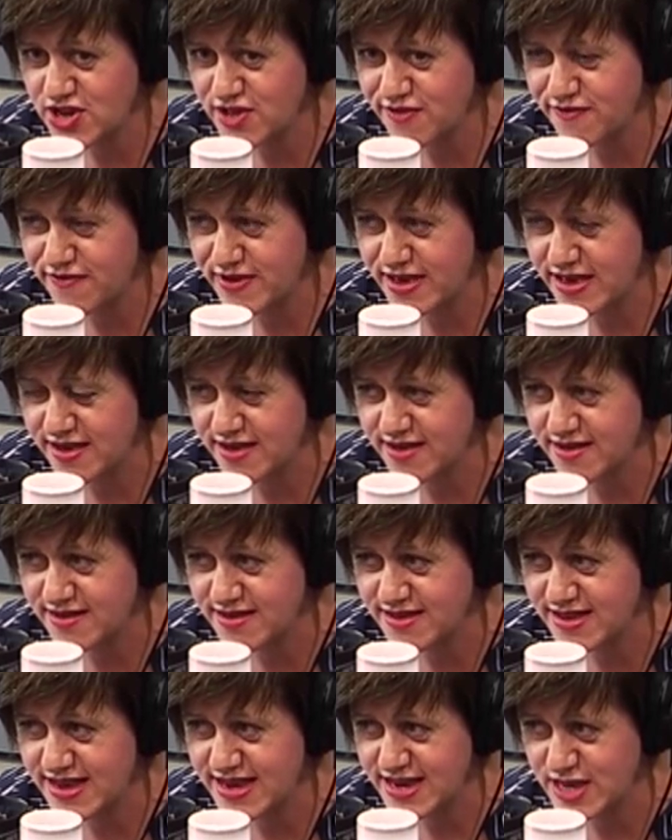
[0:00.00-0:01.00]
I just
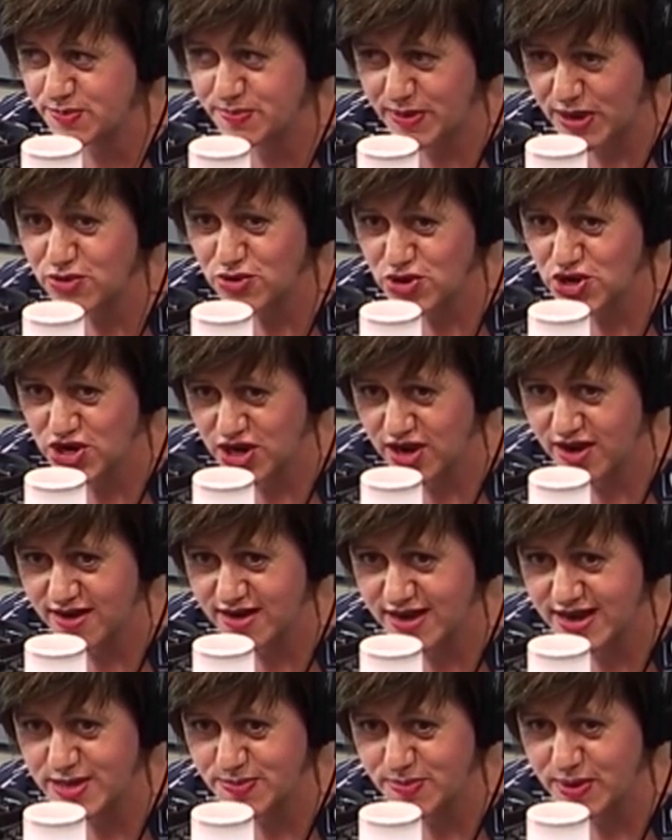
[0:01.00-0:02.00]
fear
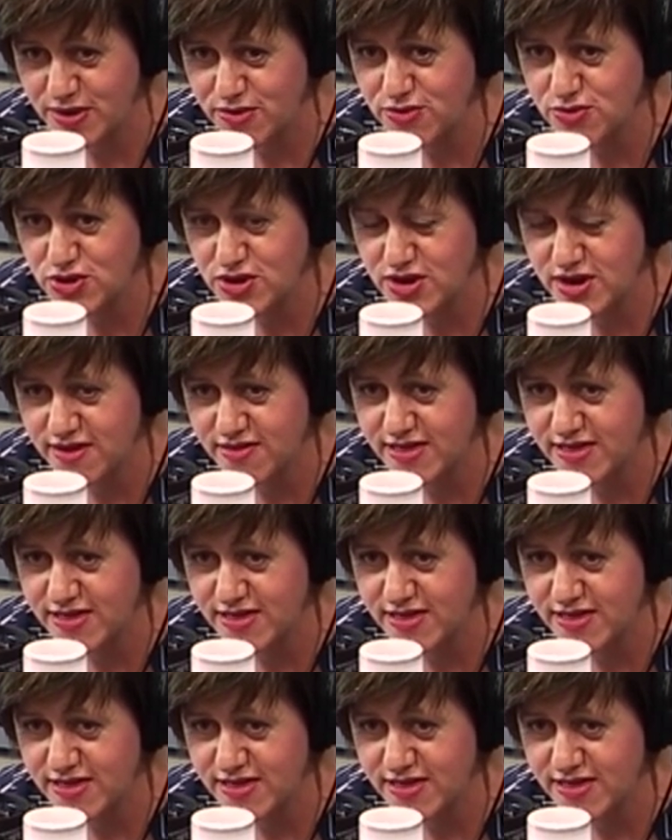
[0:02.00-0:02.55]
exposure, I suppose.